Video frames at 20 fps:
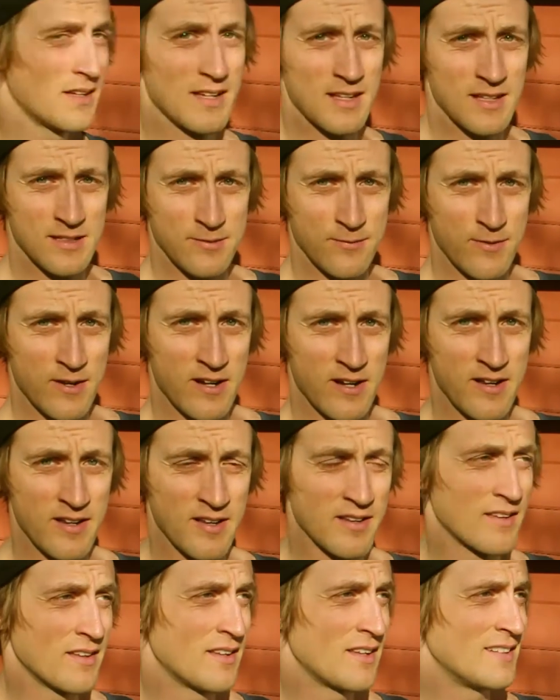It's
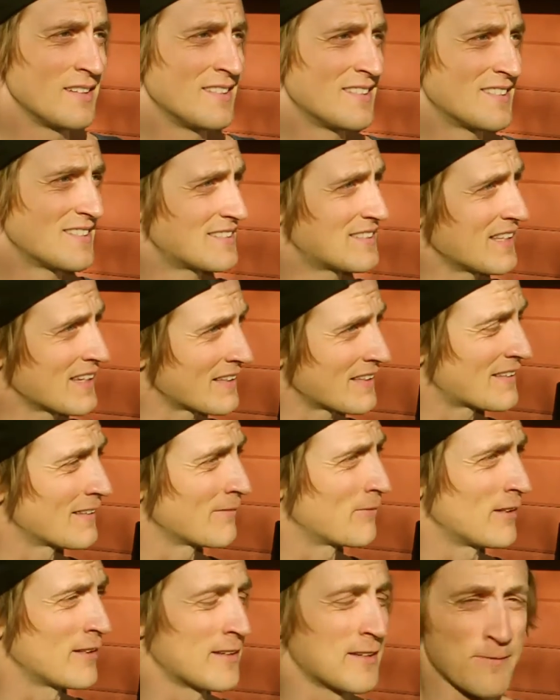very
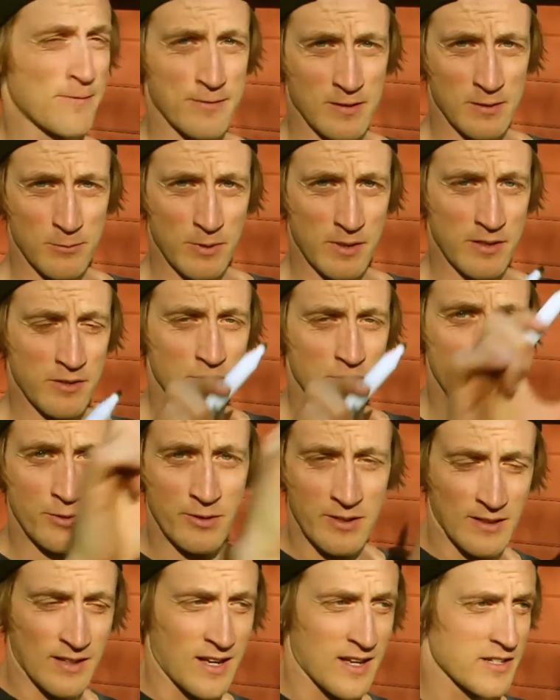distinctively different when you do
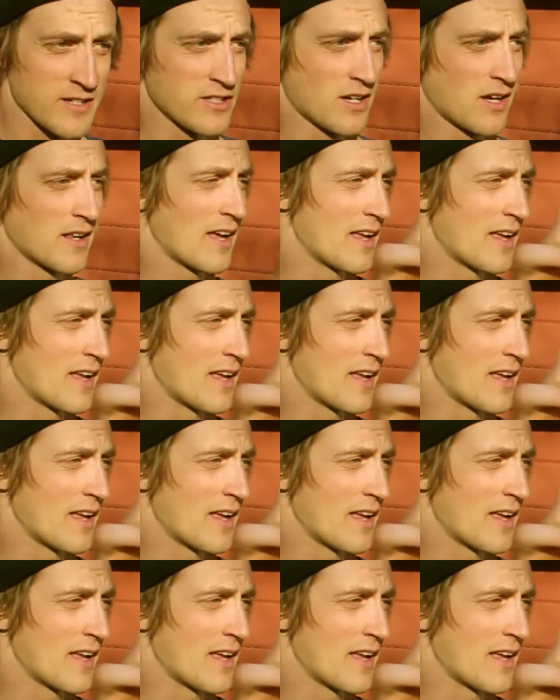the line shot